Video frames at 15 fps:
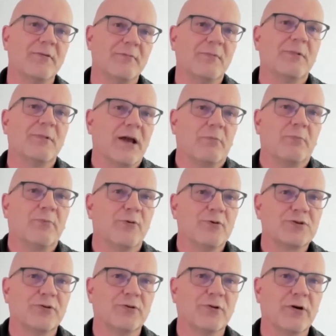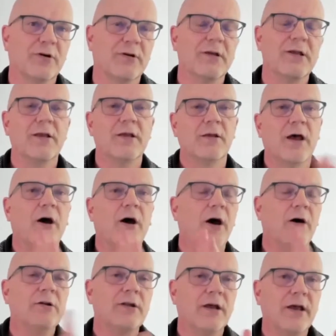like portal, or
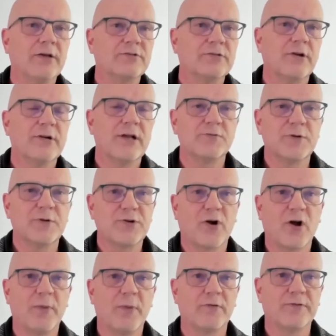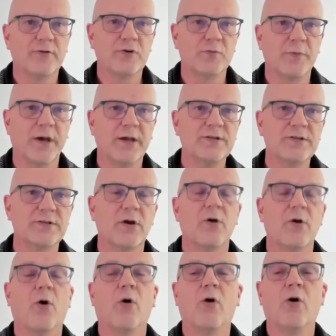unless we talk about FuseBase,
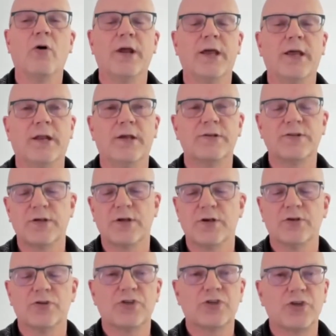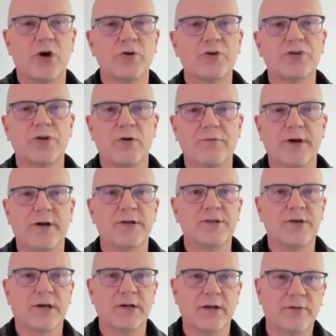or it is so very
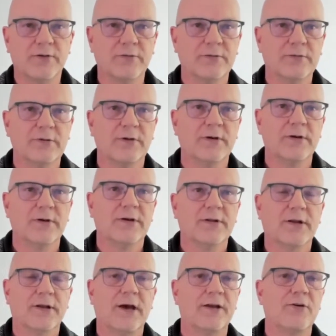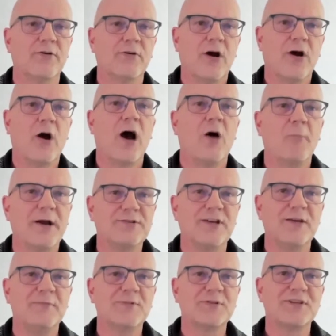technical that I don't know how my
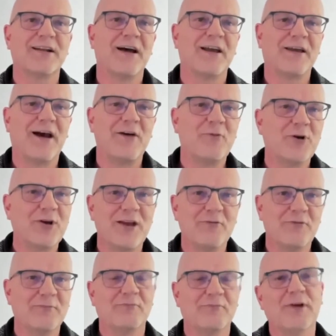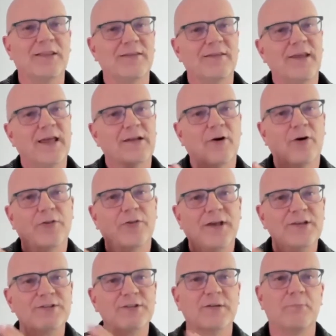teams and I are working with it on the
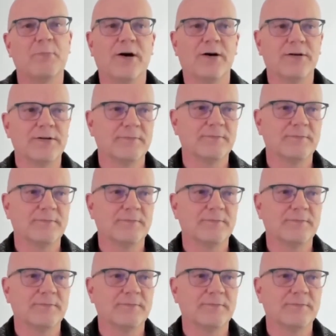kitchen part.